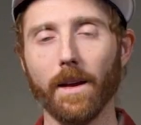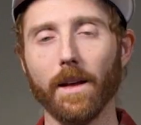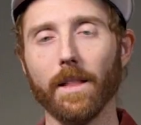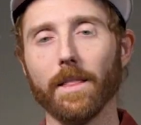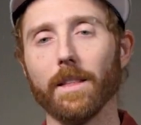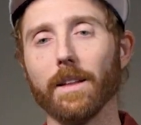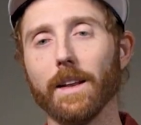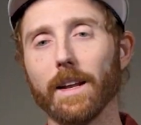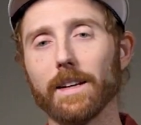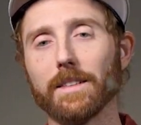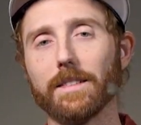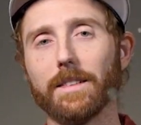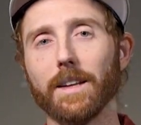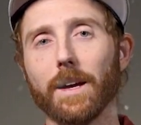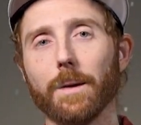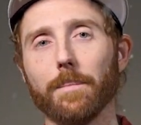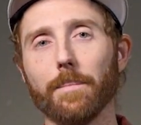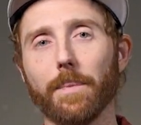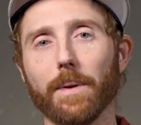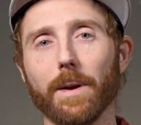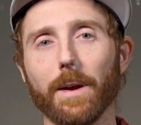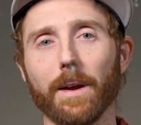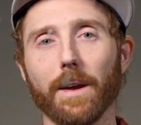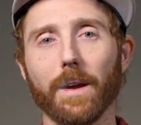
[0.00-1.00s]
The next
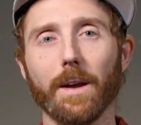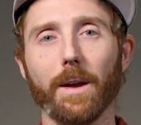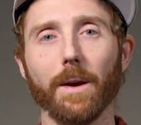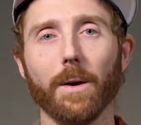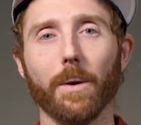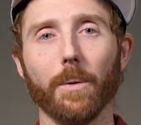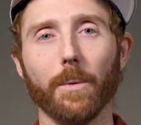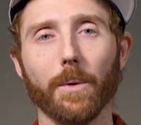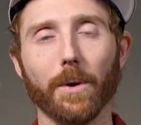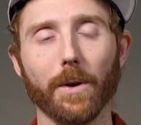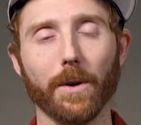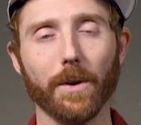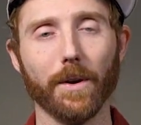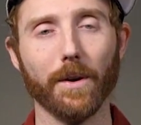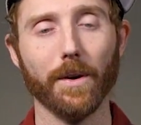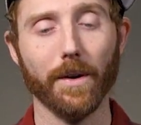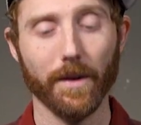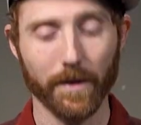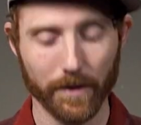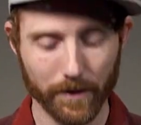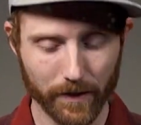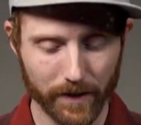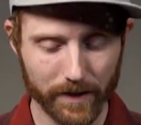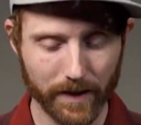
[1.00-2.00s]
up,
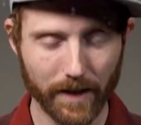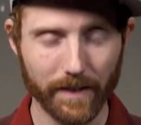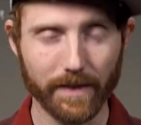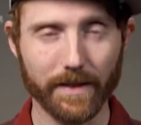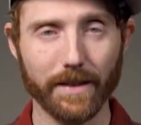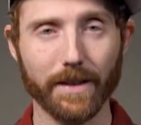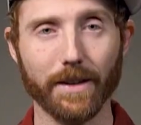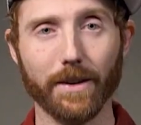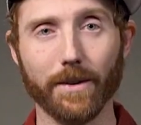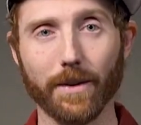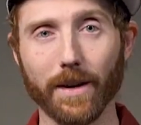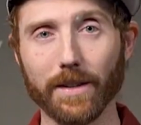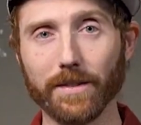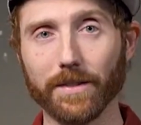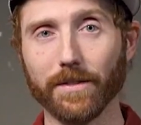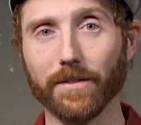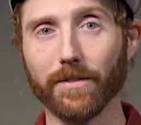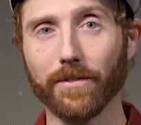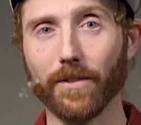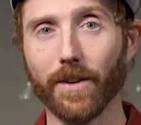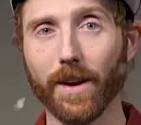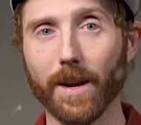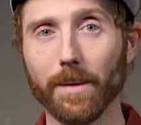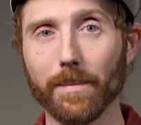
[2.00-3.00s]
we're looking at the aggressive
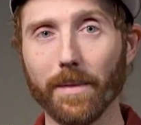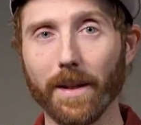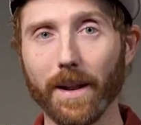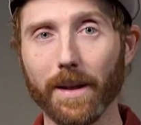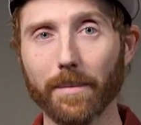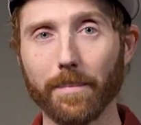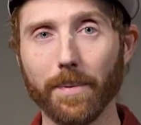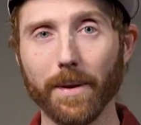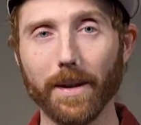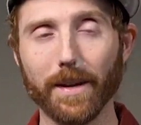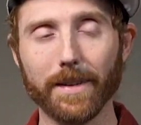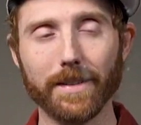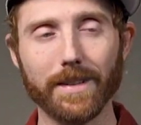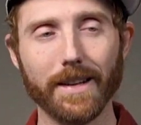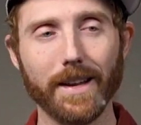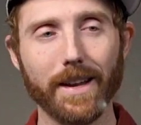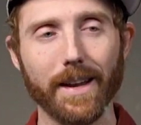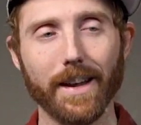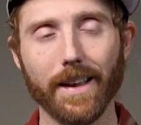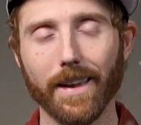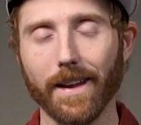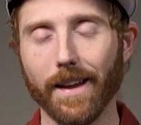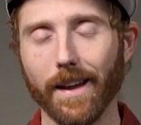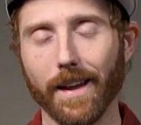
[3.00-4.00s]
frame that I picked,
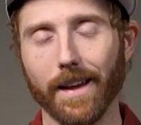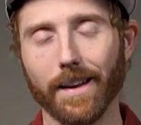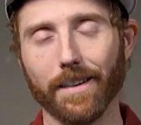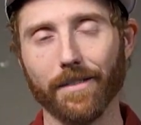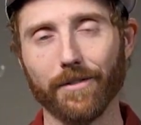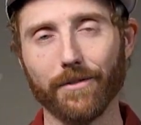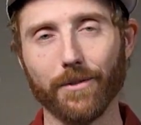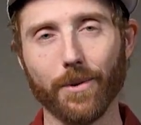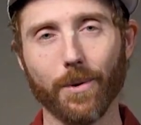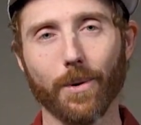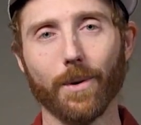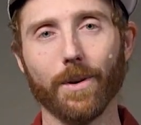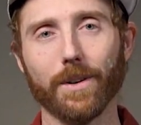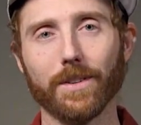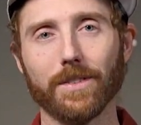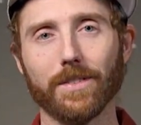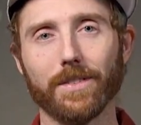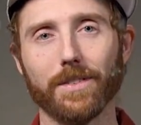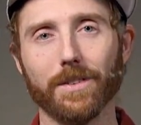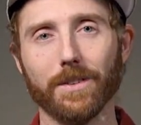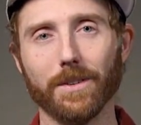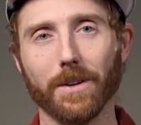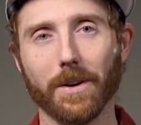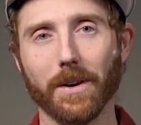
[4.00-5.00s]
and of
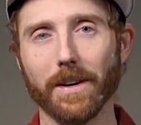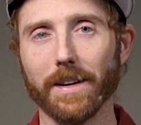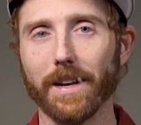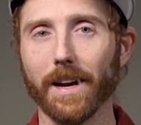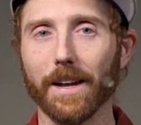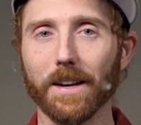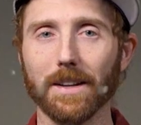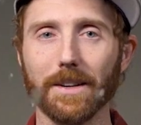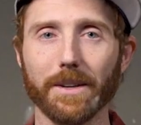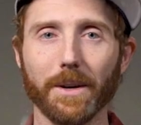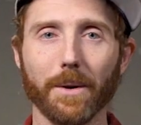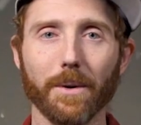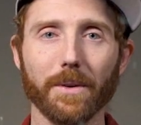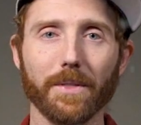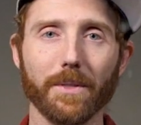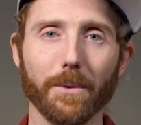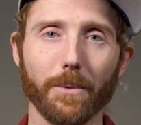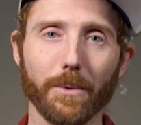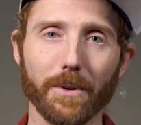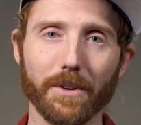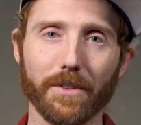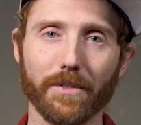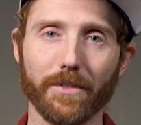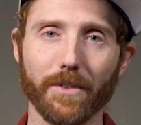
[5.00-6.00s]
course, you know I gotta go with the Wish